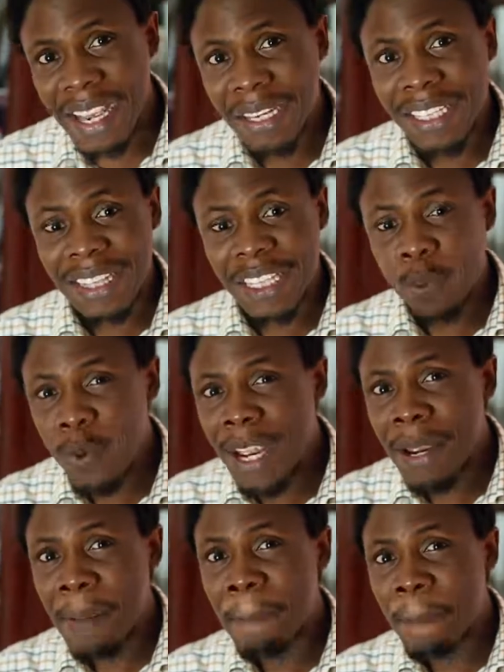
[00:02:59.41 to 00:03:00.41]
the thing
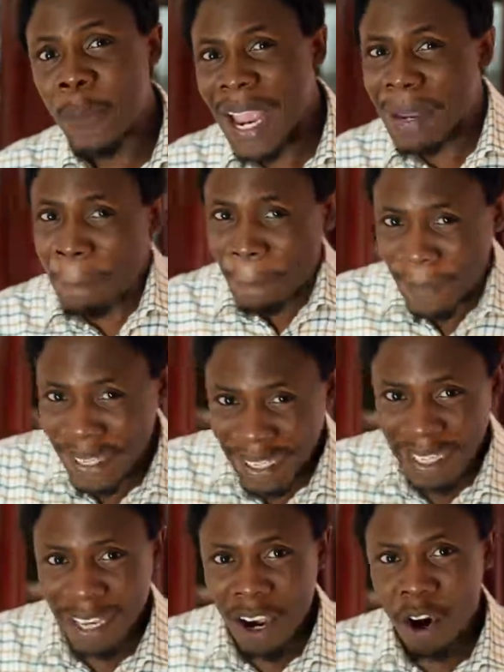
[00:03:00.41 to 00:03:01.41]
where in be,
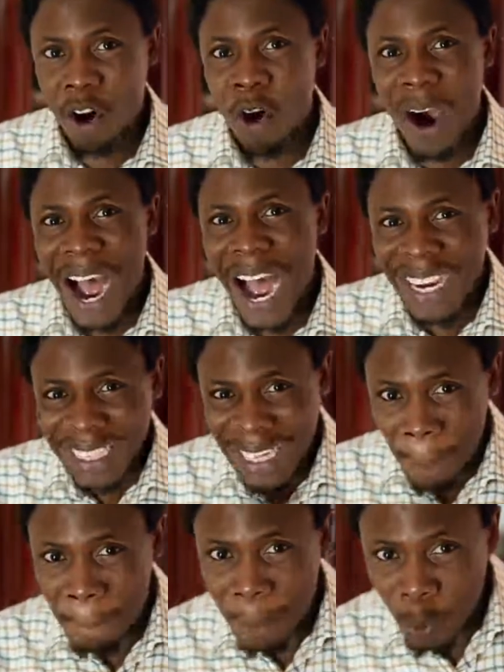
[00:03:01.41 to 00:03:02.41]
or how in
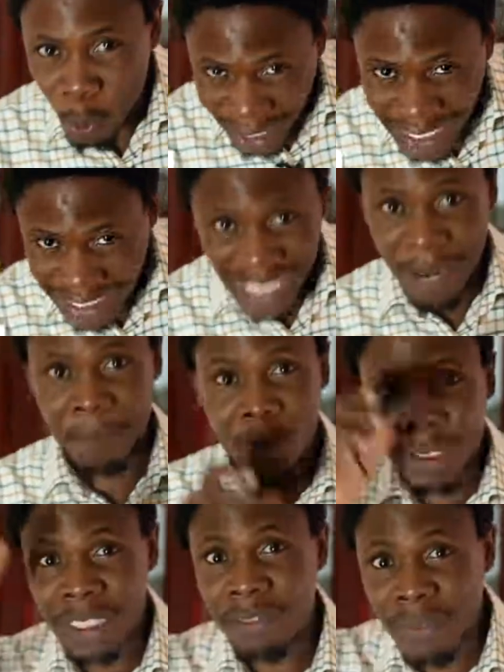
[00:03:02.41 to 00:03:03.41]
them locate them,
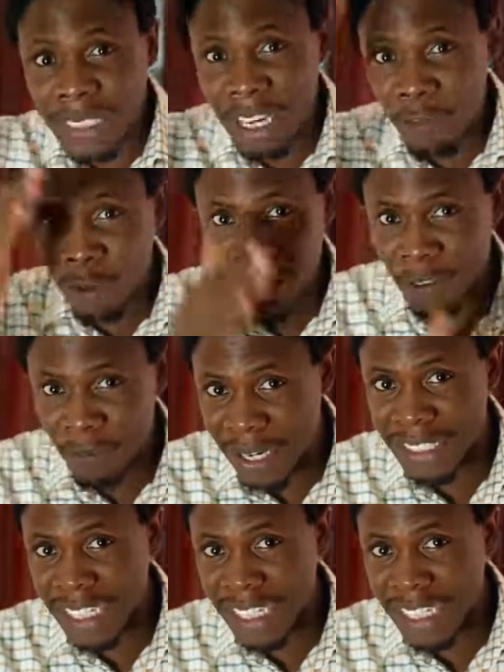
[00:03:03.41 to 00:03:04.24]
because if it did for different